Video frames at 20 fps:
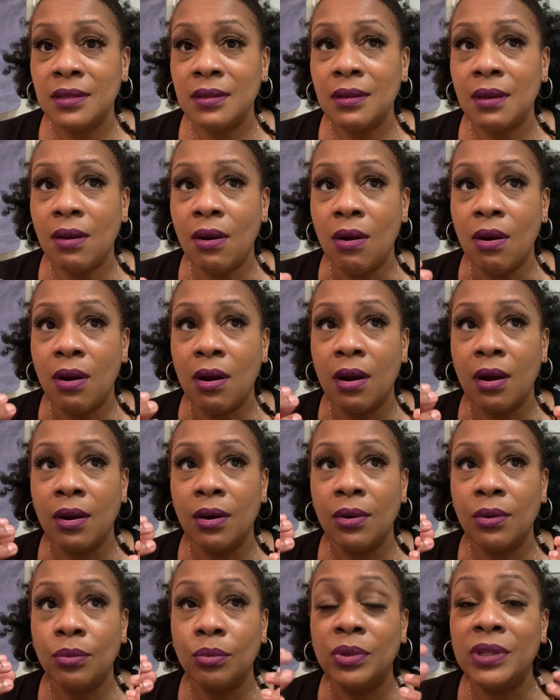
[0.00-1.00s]
are
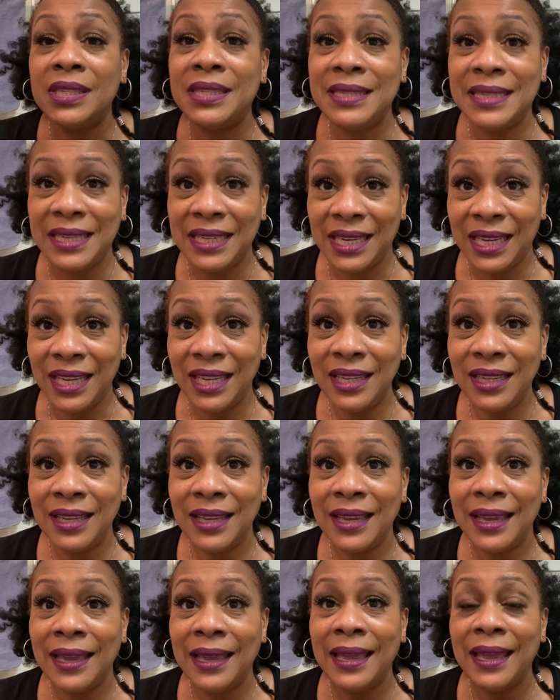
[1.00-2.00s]
receding
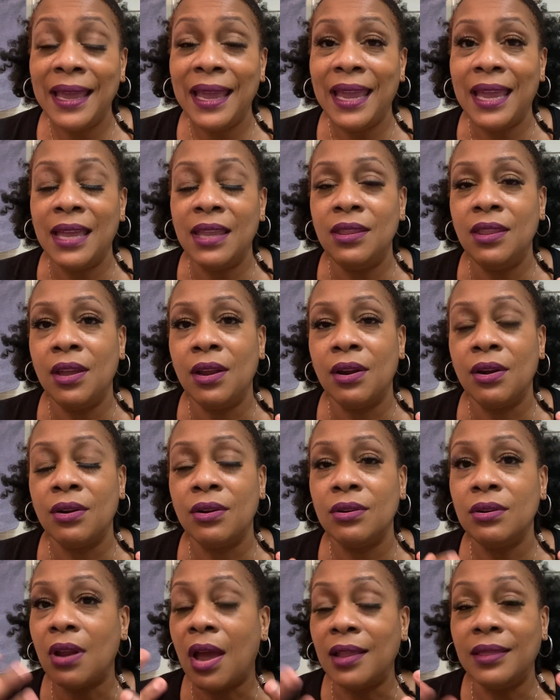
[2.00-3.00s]
and they're
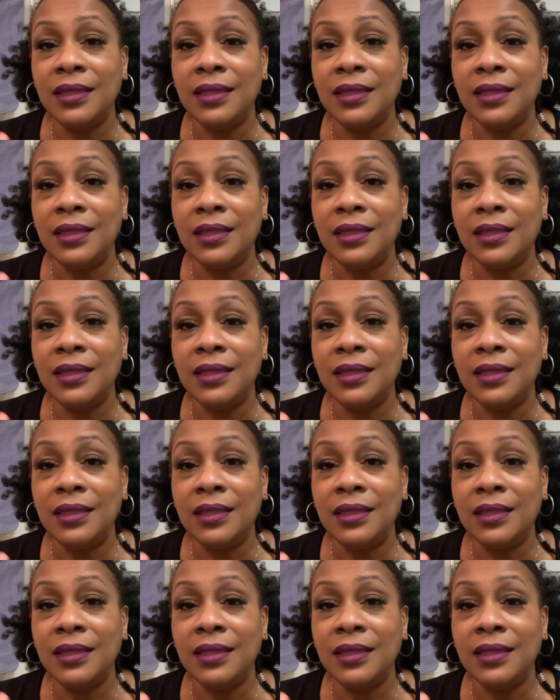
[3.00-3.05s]
not the